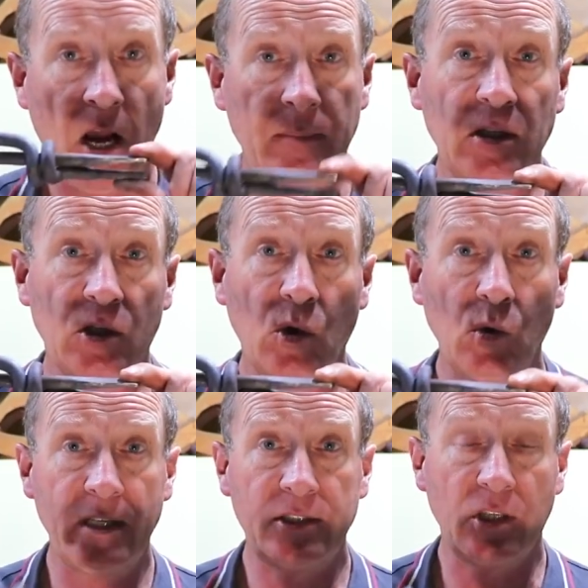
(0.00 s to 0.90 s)
I'm going to
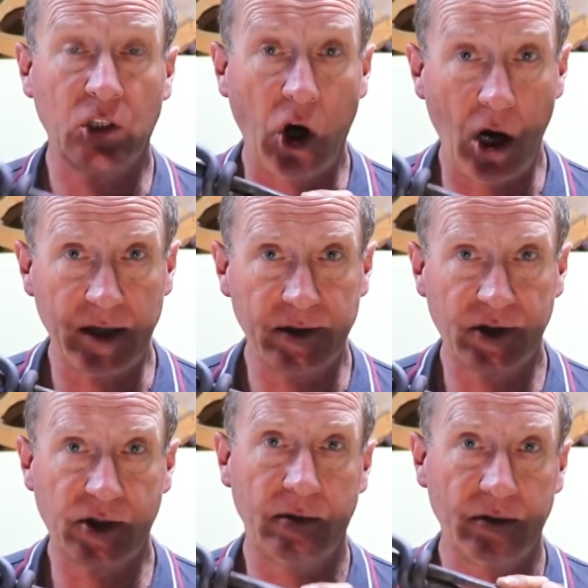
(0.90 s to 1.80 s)
call this the
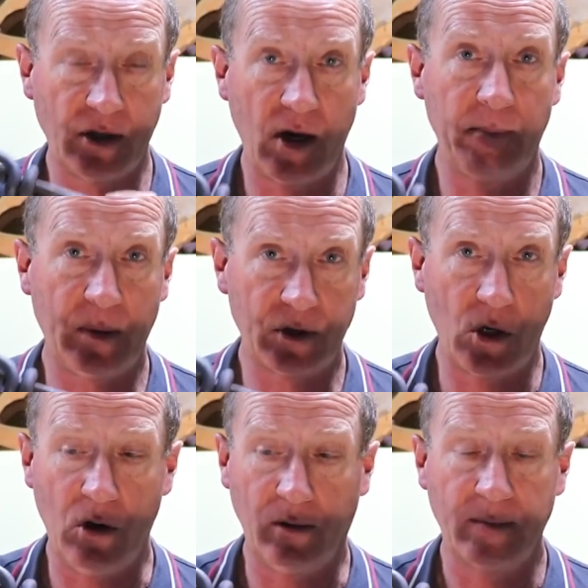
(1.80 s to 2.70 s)
Collins type
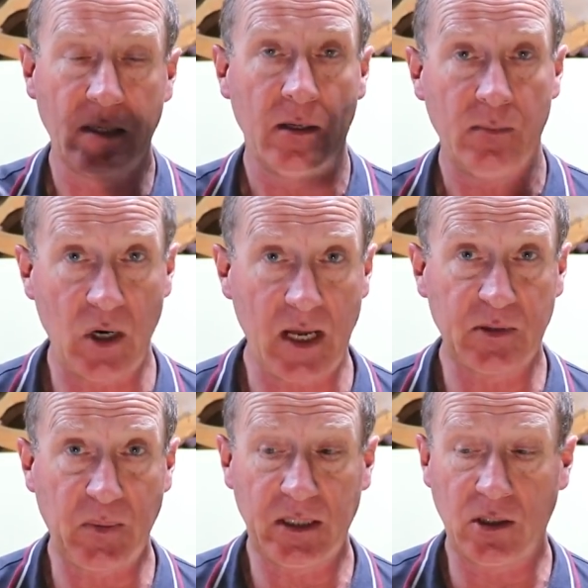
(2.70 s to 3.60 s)
tong. My
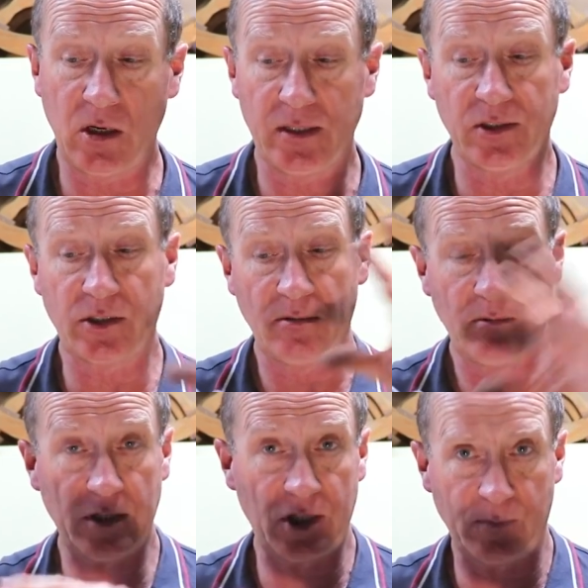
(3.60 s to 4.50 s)
name's Pete
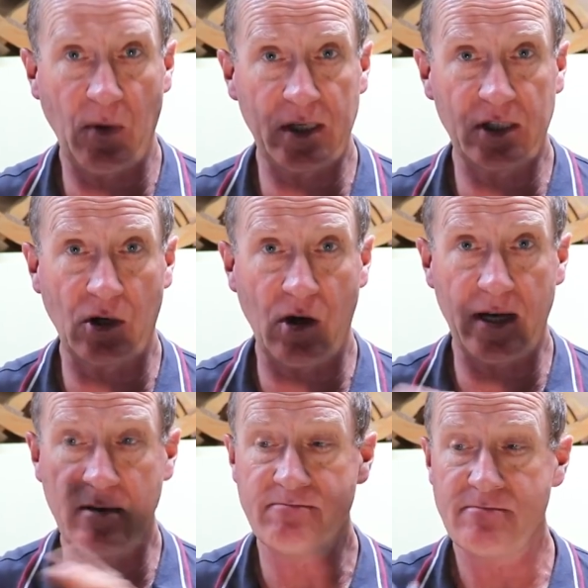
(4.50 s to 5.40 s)
Collins, this is my
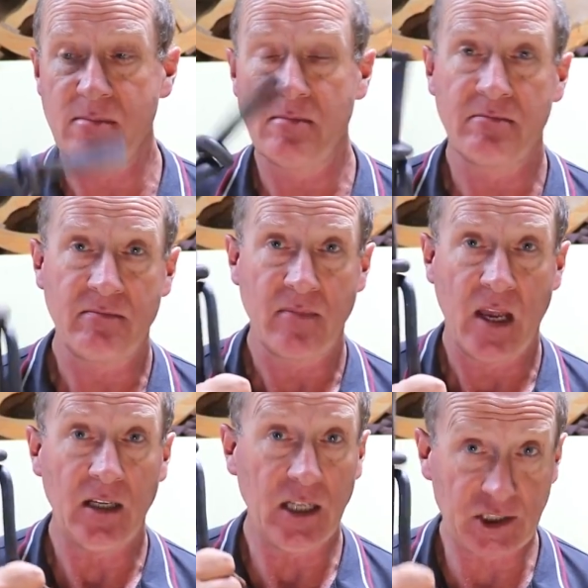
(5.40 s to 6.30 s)
design.
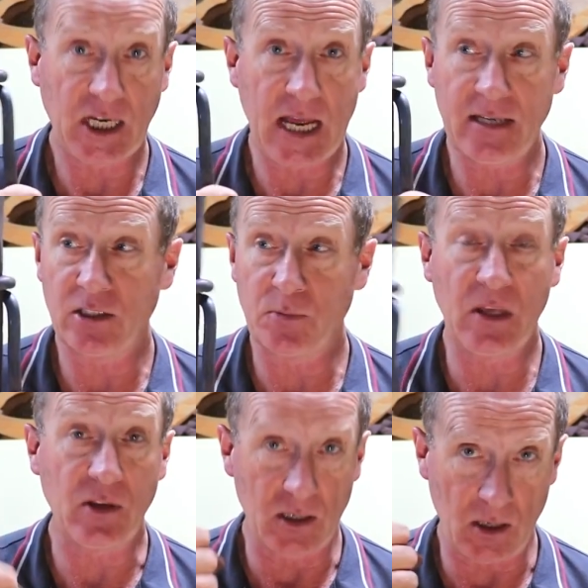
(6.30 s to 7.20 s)
Let's get out in the
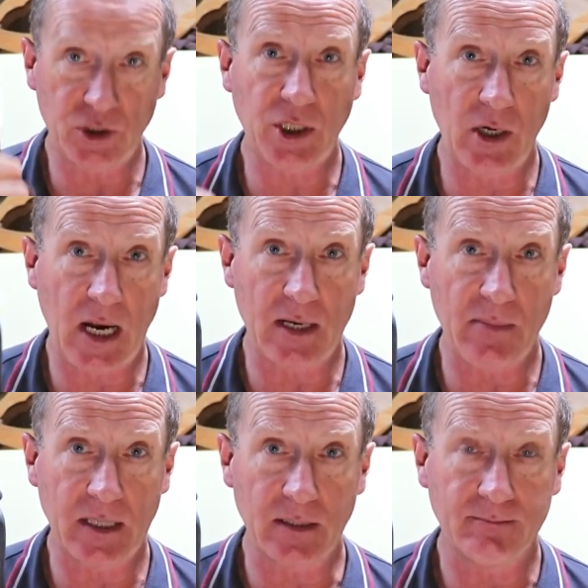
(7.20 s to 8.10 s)
smithy and I'll show you how to
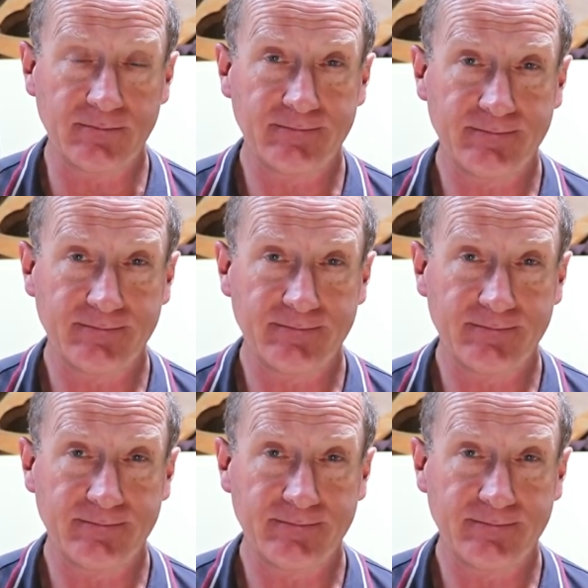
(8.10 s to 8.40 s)
make them.